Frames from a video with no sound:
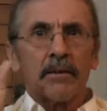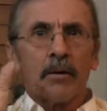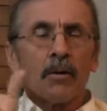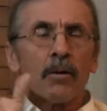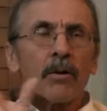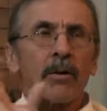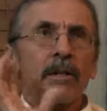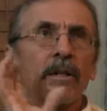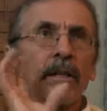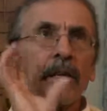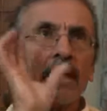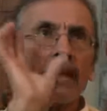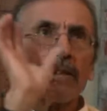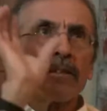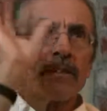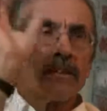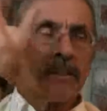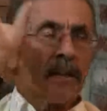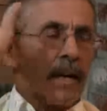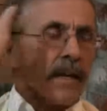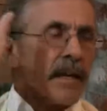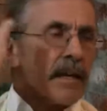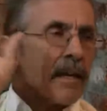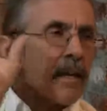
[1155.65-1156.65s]
or the
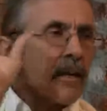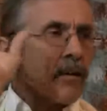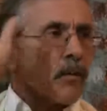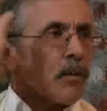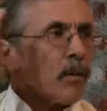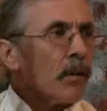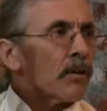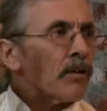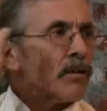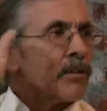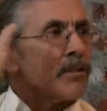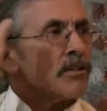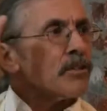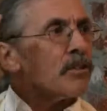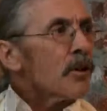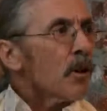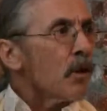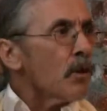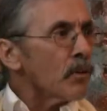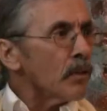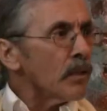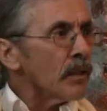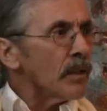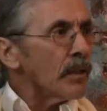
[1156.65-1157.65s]
psychic awareness
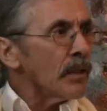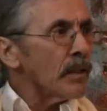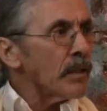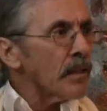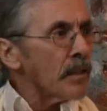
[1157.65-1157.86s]
only.